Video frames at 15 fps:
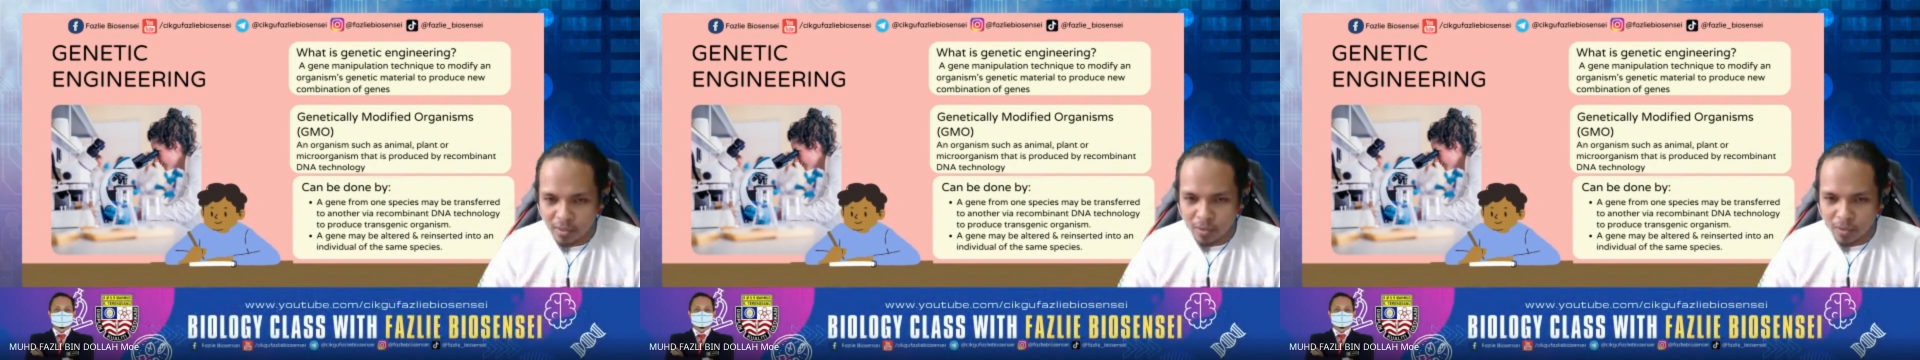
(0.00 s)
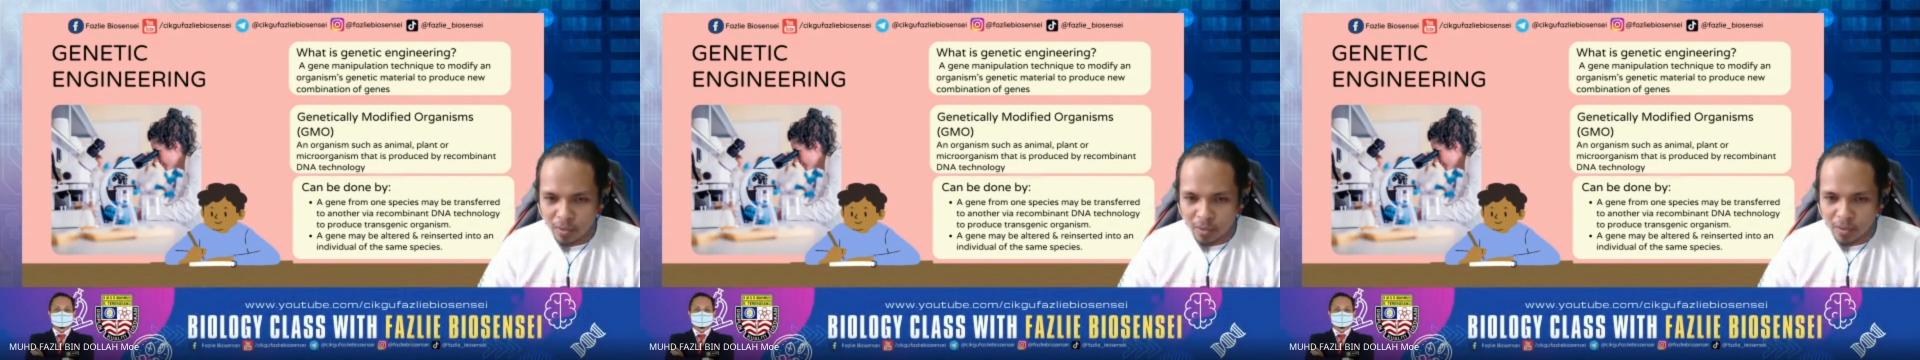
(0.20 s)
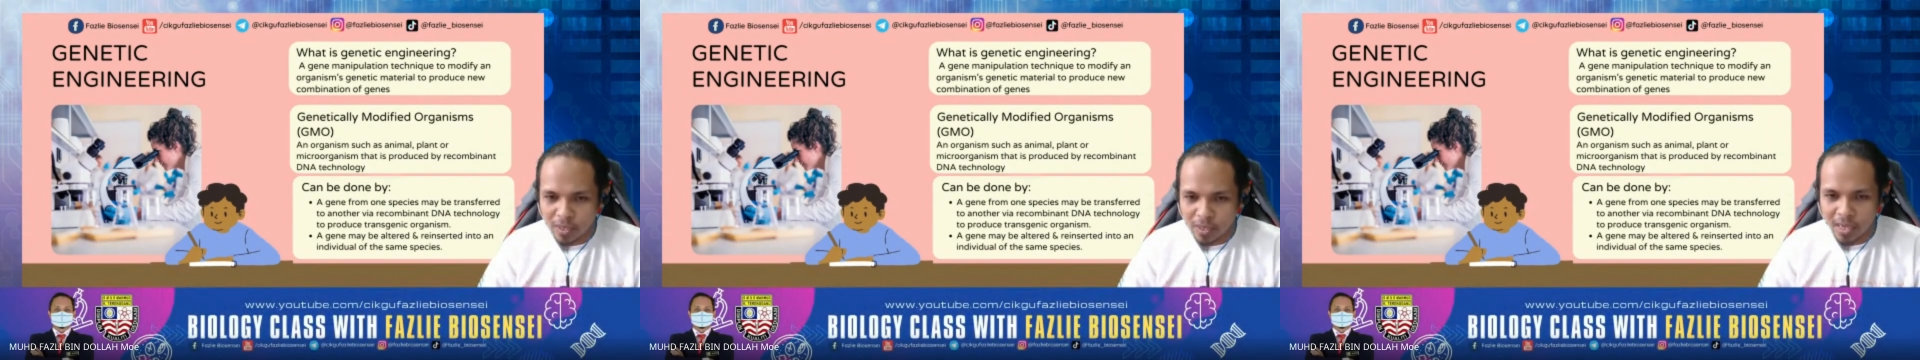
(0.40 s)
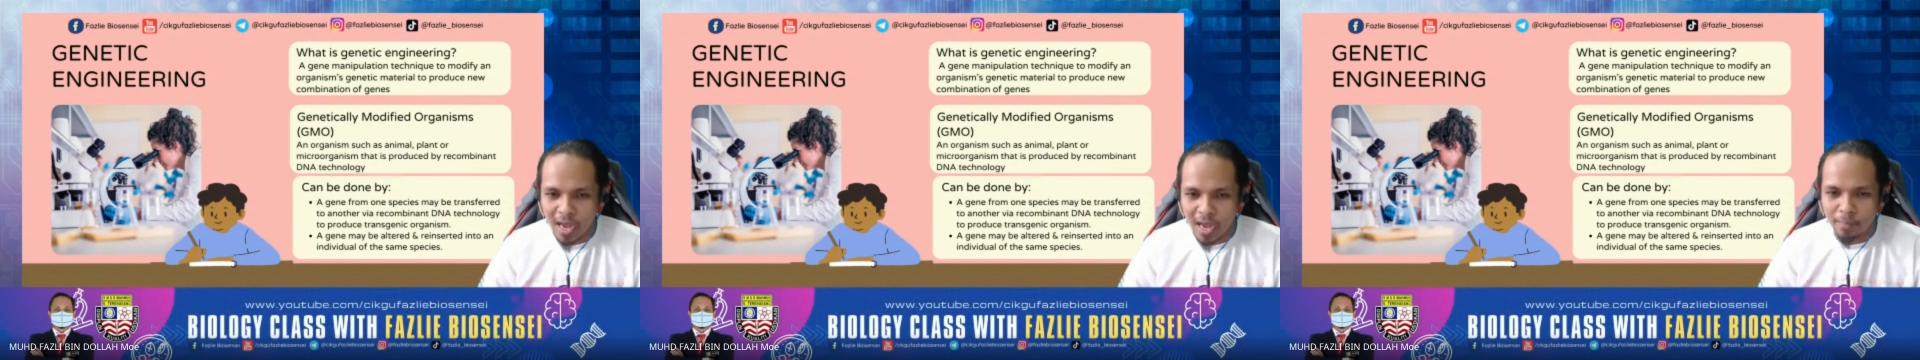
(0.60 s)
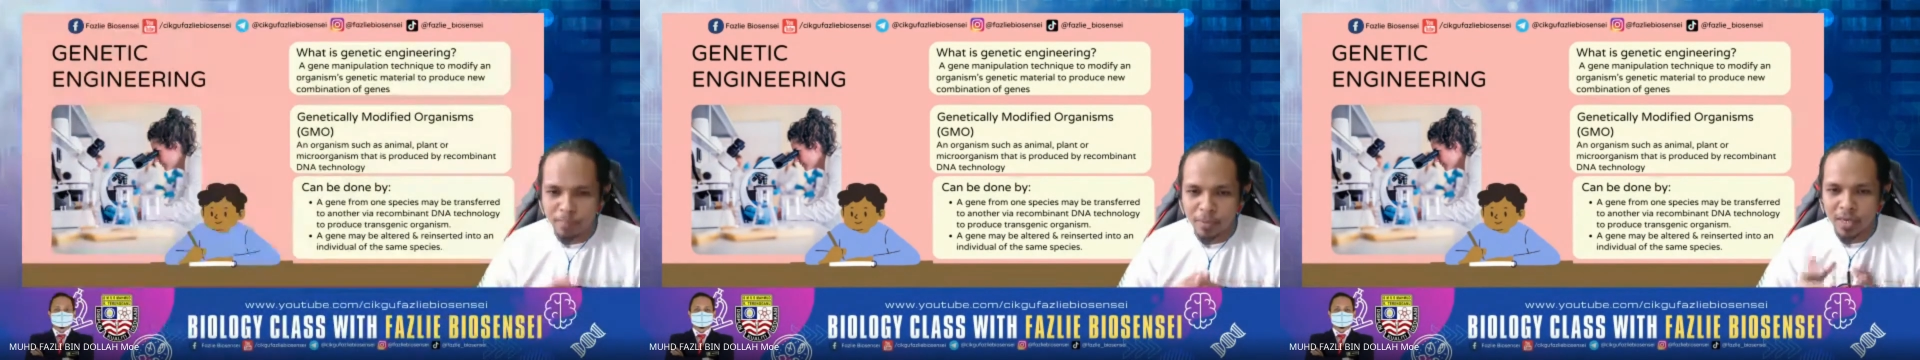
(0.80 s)
Okay.
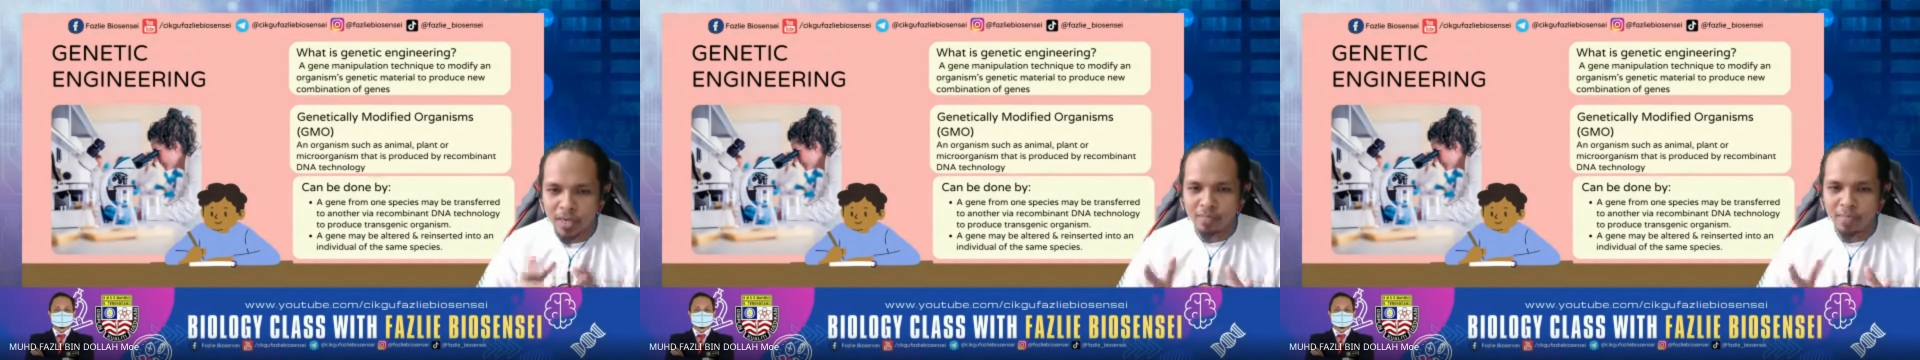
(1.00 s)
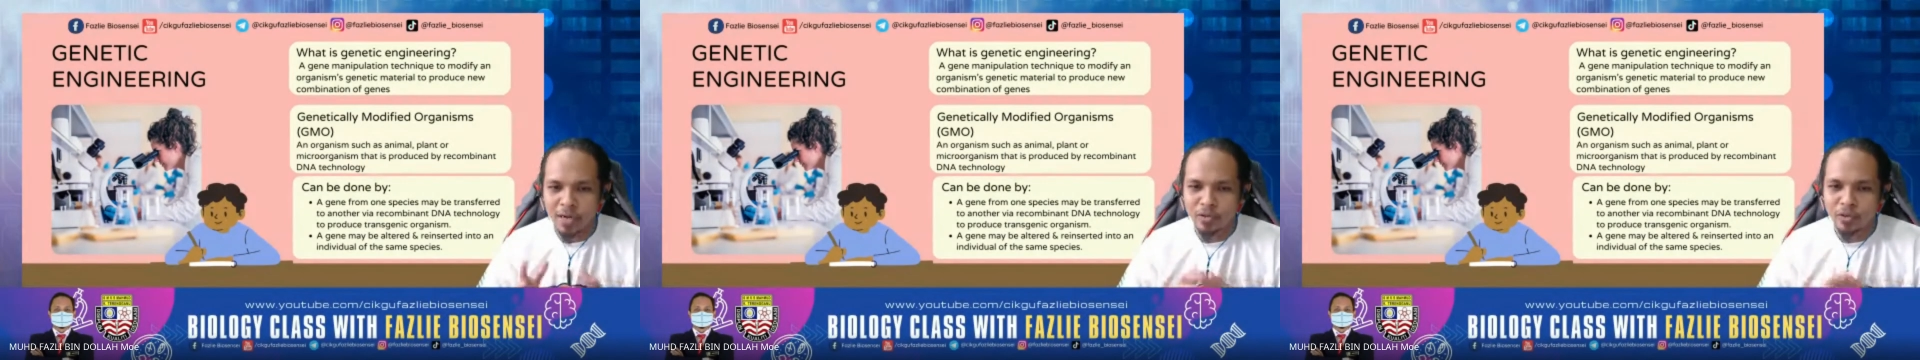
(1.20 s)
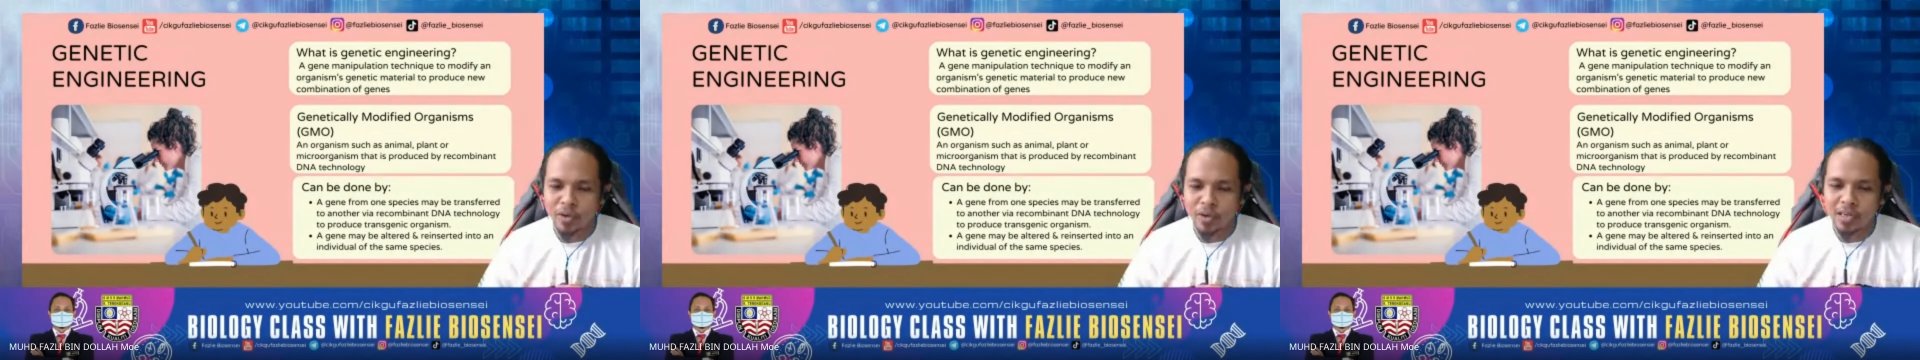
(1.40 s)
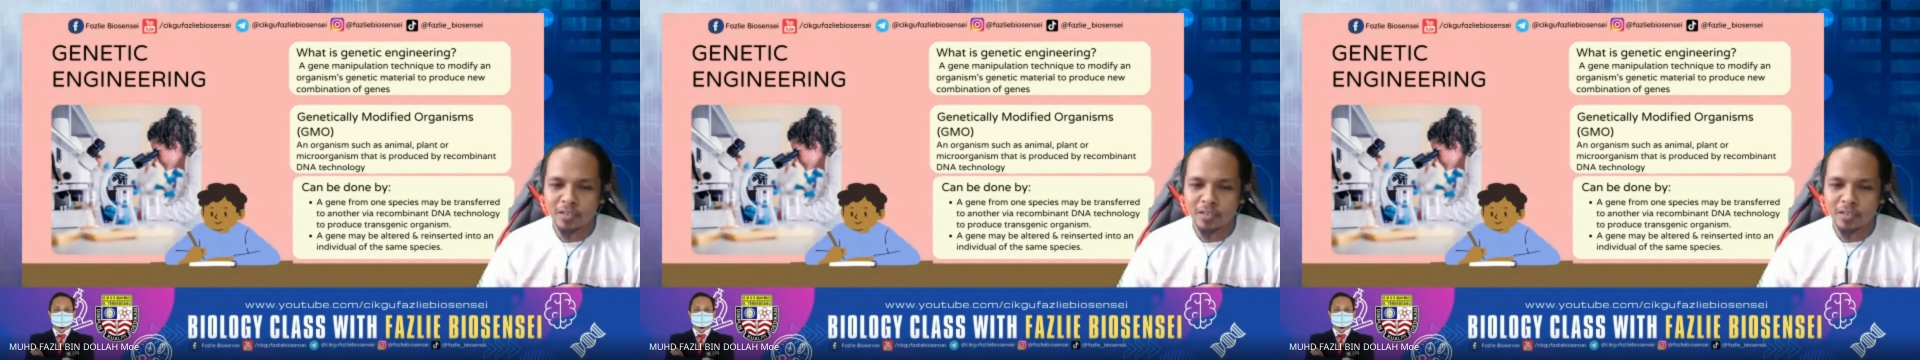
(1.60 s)
Apa yang dimaksudkan